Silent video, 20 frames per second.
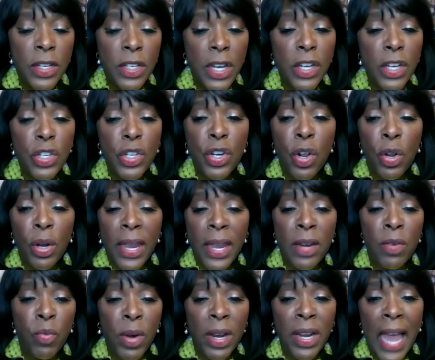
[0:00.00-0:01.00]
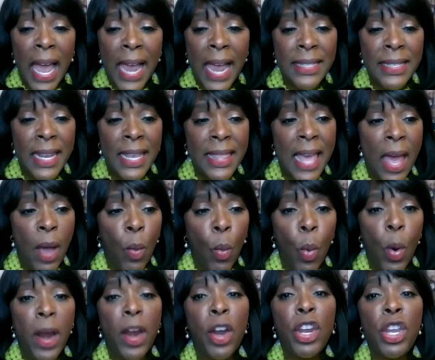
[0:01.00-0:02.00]
intentional in realizing
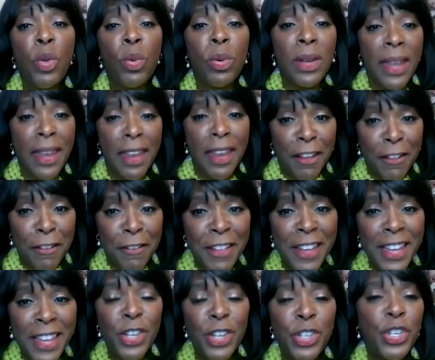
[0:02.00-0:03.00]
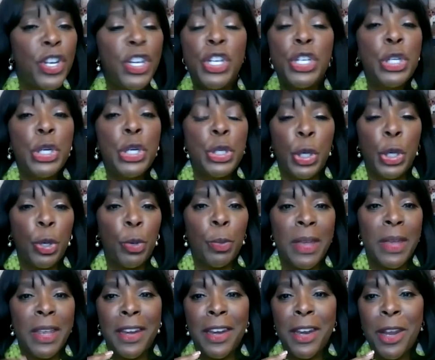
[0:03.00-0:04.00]
that where you live shouldn't
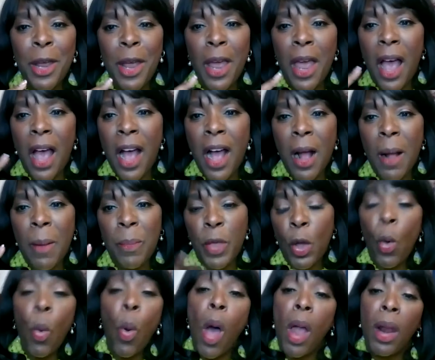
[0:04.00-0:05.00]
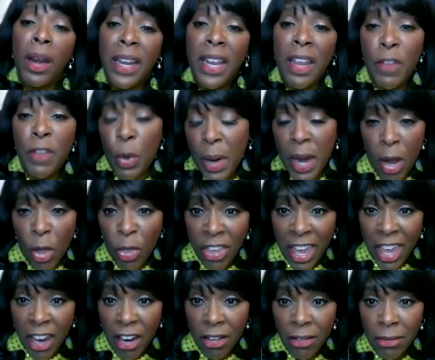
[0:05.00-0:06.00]
determine the quality of your
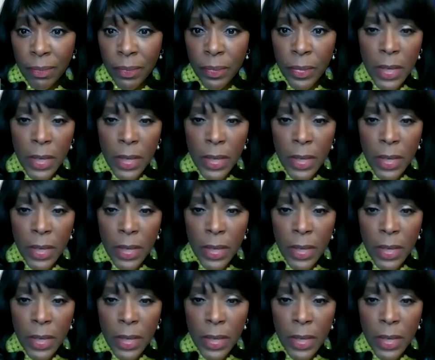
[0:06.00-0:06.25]
healthcare.